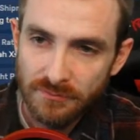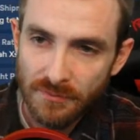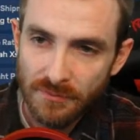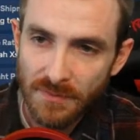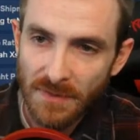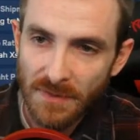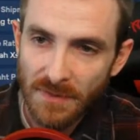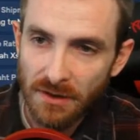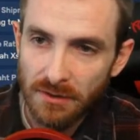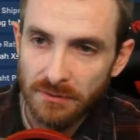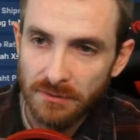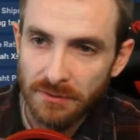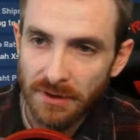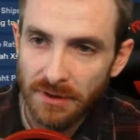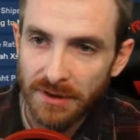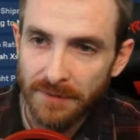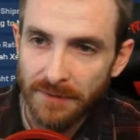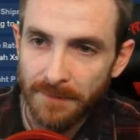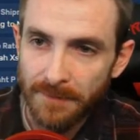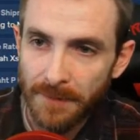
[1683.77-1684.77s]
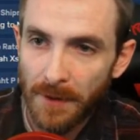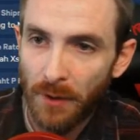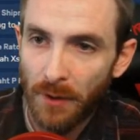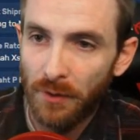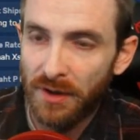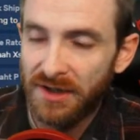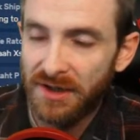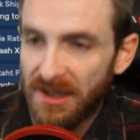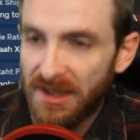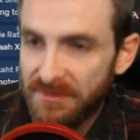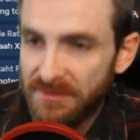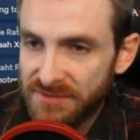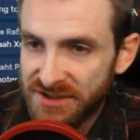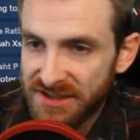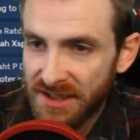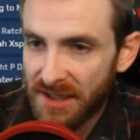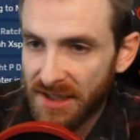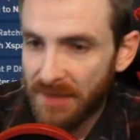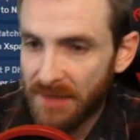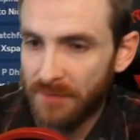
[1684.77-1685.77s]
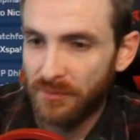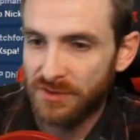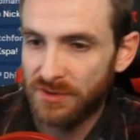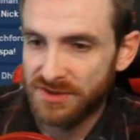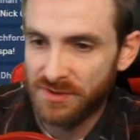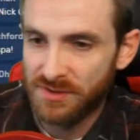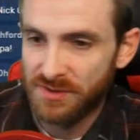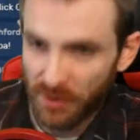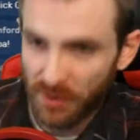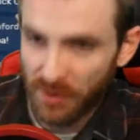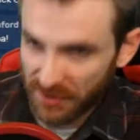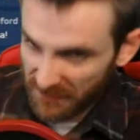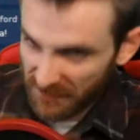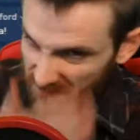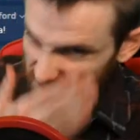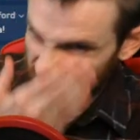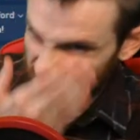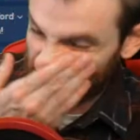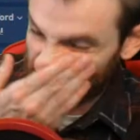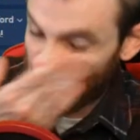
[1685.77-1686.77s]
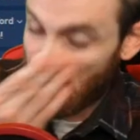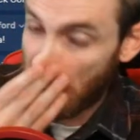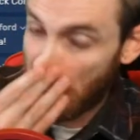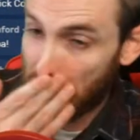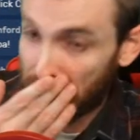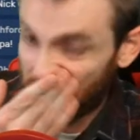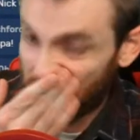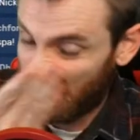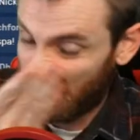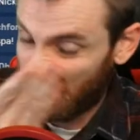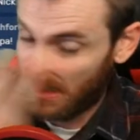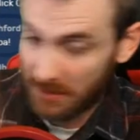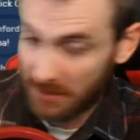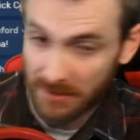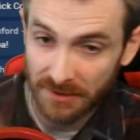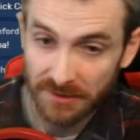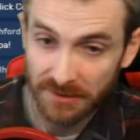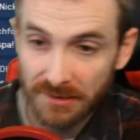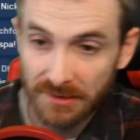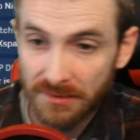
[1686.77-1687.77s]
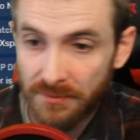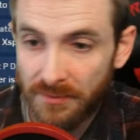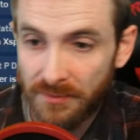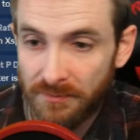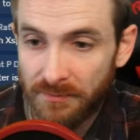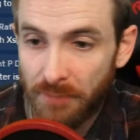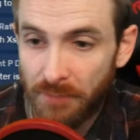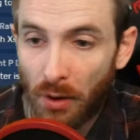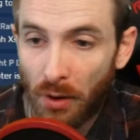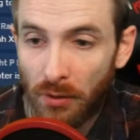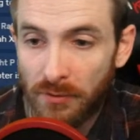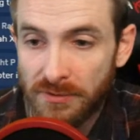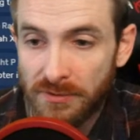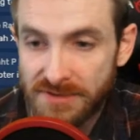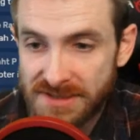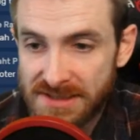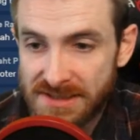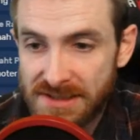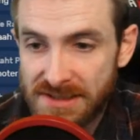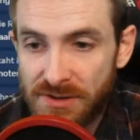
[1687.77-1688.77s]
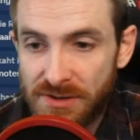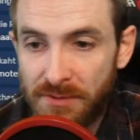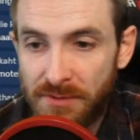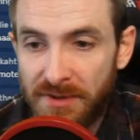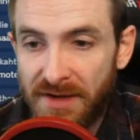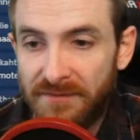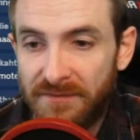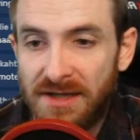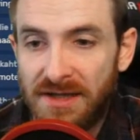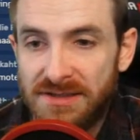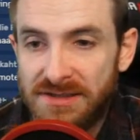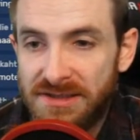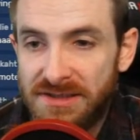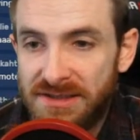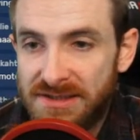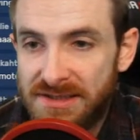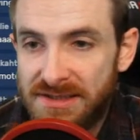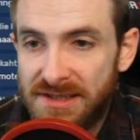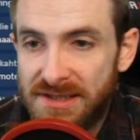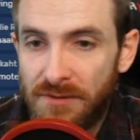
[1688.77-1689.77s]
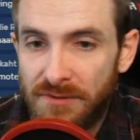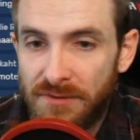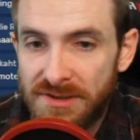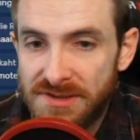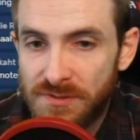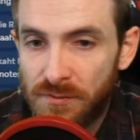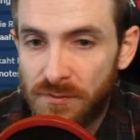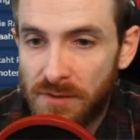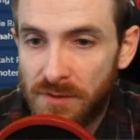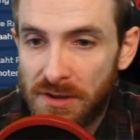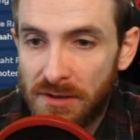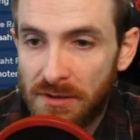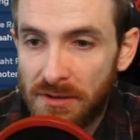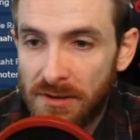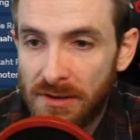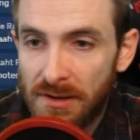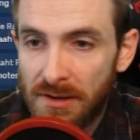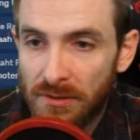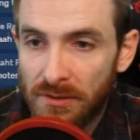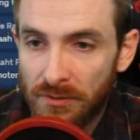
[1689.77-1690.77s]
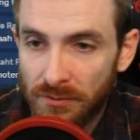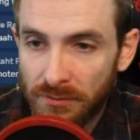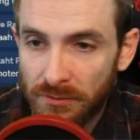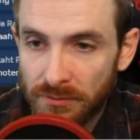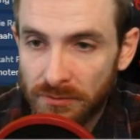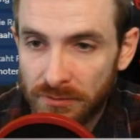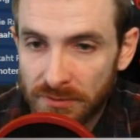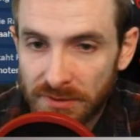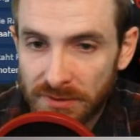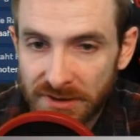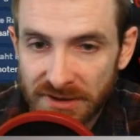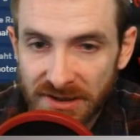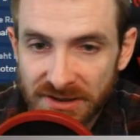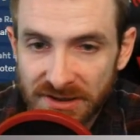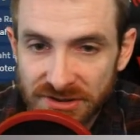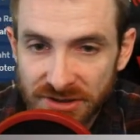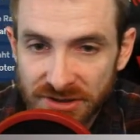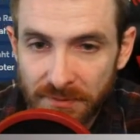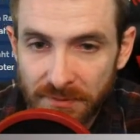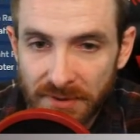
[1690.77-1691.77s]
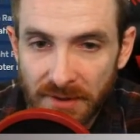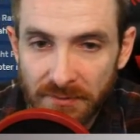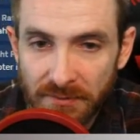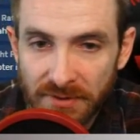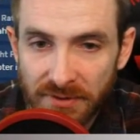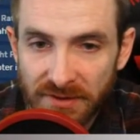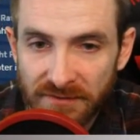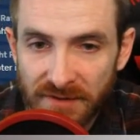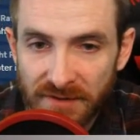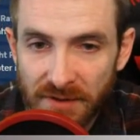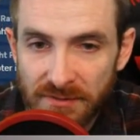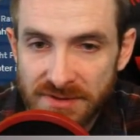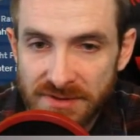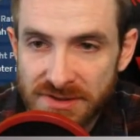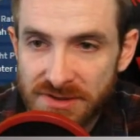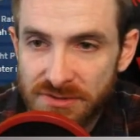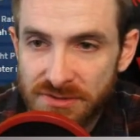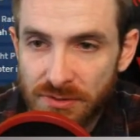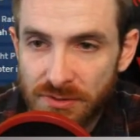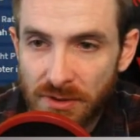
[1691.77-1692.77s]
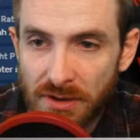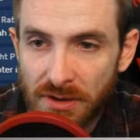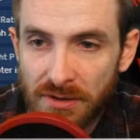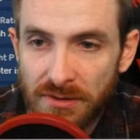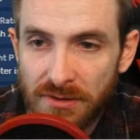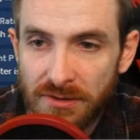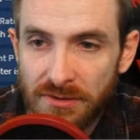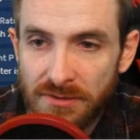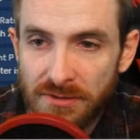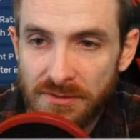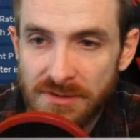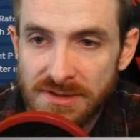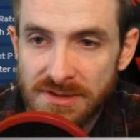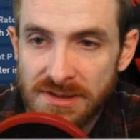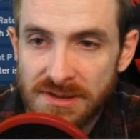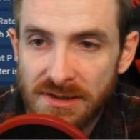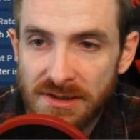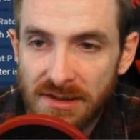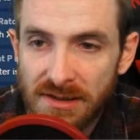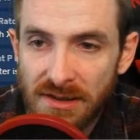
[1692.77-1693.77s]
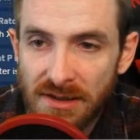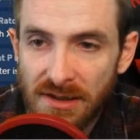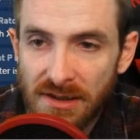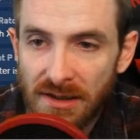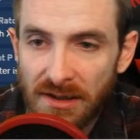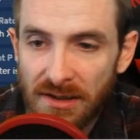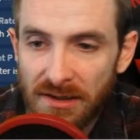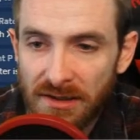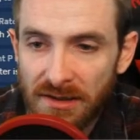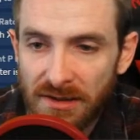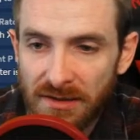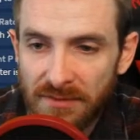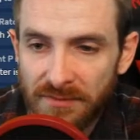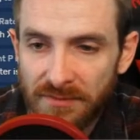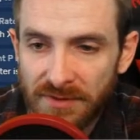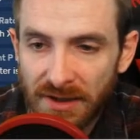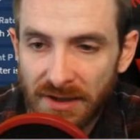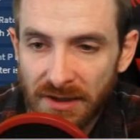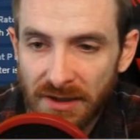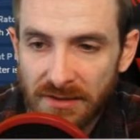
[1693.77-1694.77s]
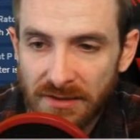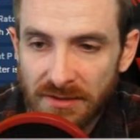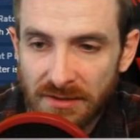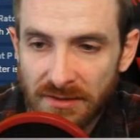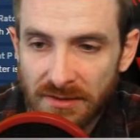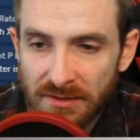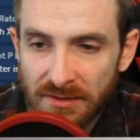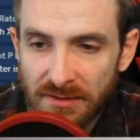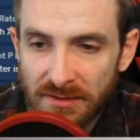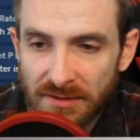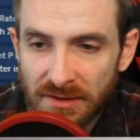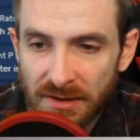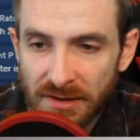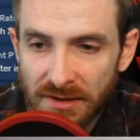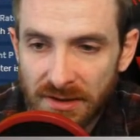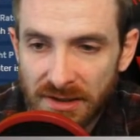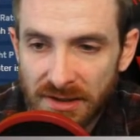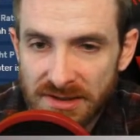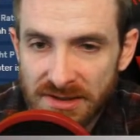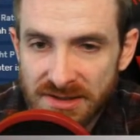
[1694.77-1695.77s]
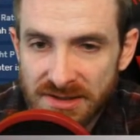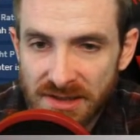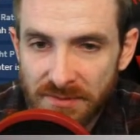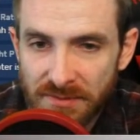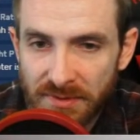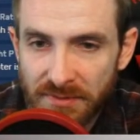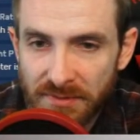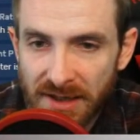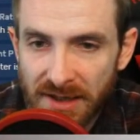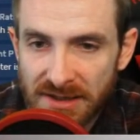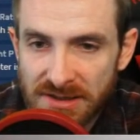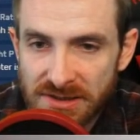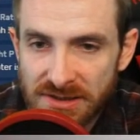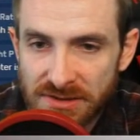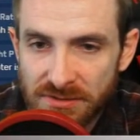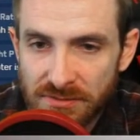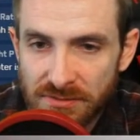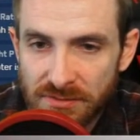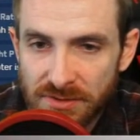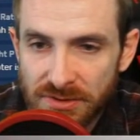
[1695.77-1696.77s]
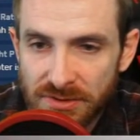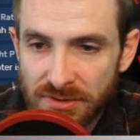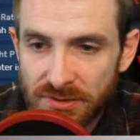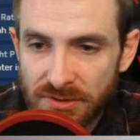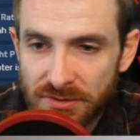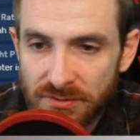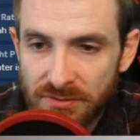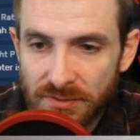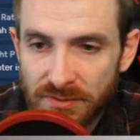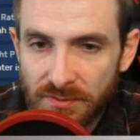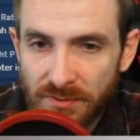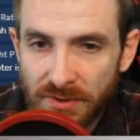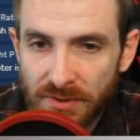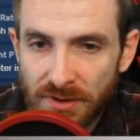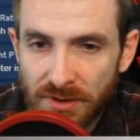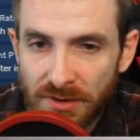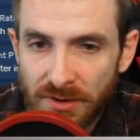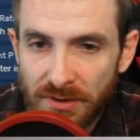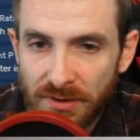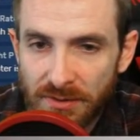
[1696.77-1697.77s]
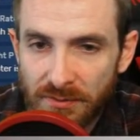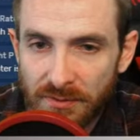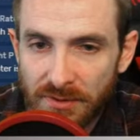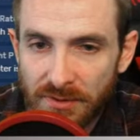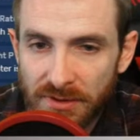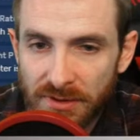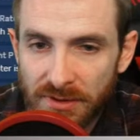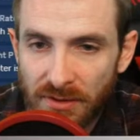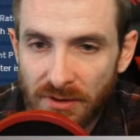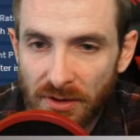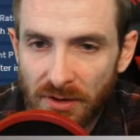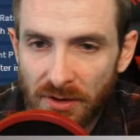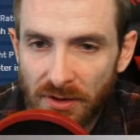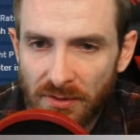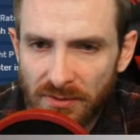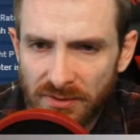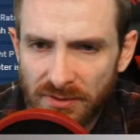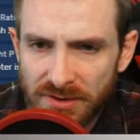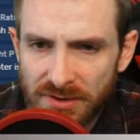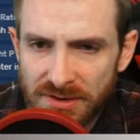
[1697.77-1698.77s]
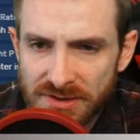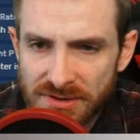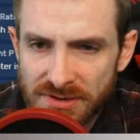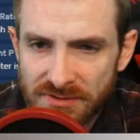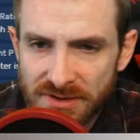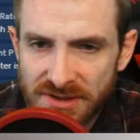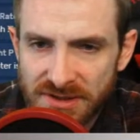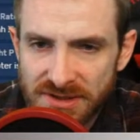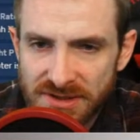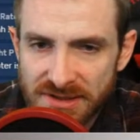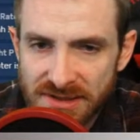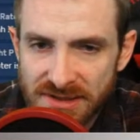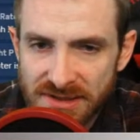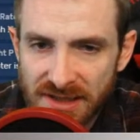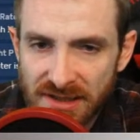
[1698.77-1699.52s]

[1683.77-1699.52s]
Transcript: All right. Oh, and MGM was one of the top in the polls, so I'm gonna have to actually get to that one as well. Ooh, look at that jump, and I believe that was due to our news. Yeah, look at that, and it's coming back to, what did you do, 1 month, 1 year? Oh, goodness gracious, yeah,